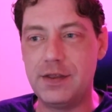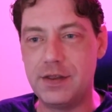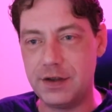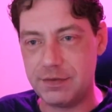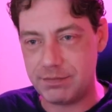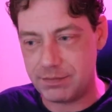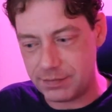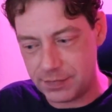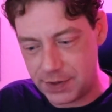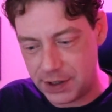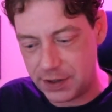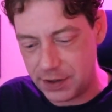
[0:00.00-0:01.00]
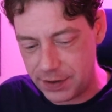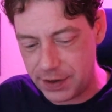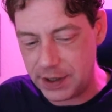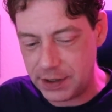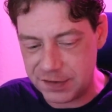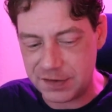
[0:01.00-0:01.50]
the The other
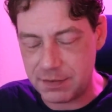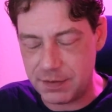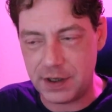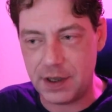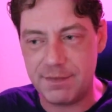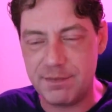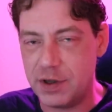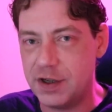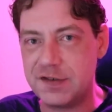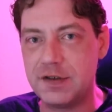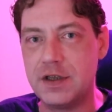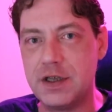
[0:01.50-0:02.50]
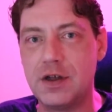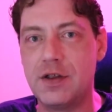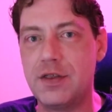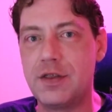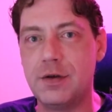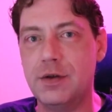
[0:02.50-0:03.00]
thing is something I've personally
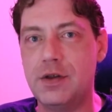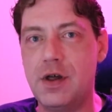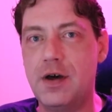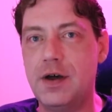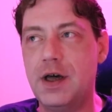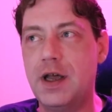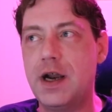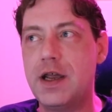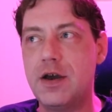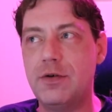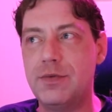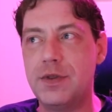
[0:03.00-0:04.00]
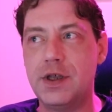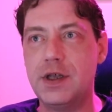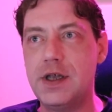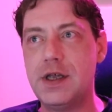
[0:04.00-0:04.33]
gone through a lot, and I hope that